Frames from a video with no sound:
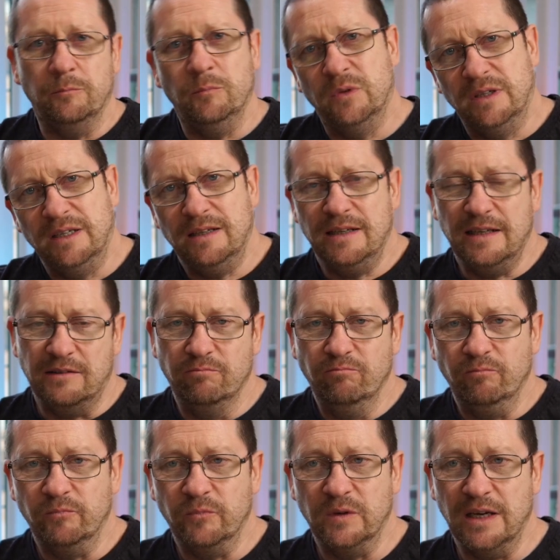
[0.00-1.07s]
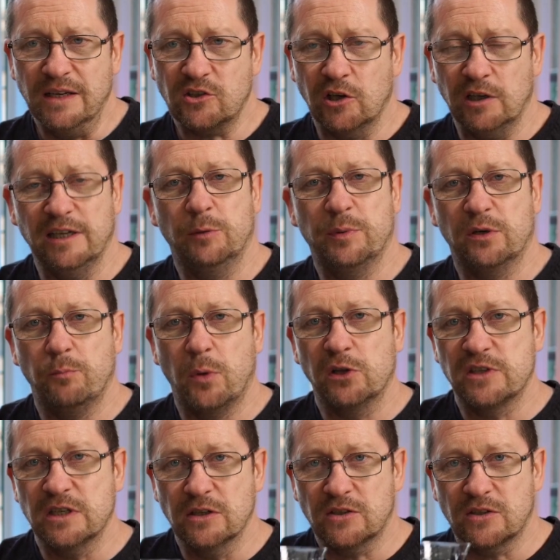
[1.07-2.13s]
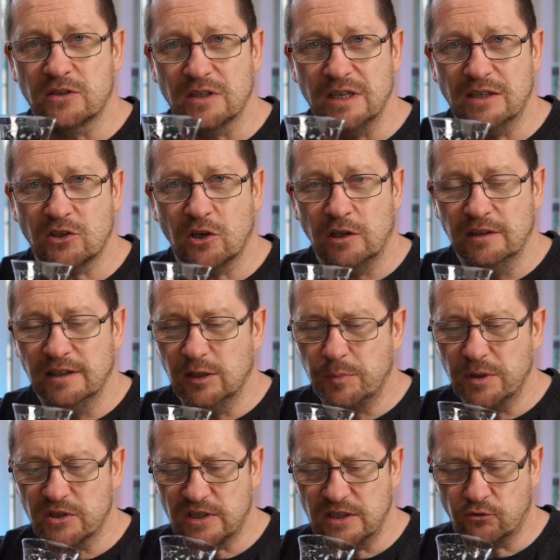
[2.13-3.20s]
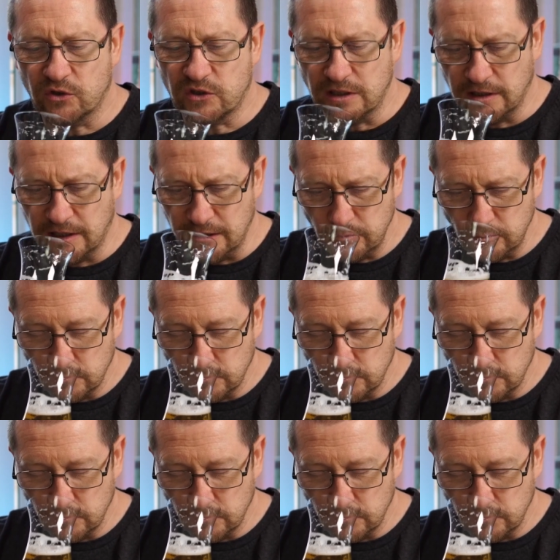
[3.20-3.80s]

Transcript: It's got a little bit of maltiness. It's got a little bit of citrus in there.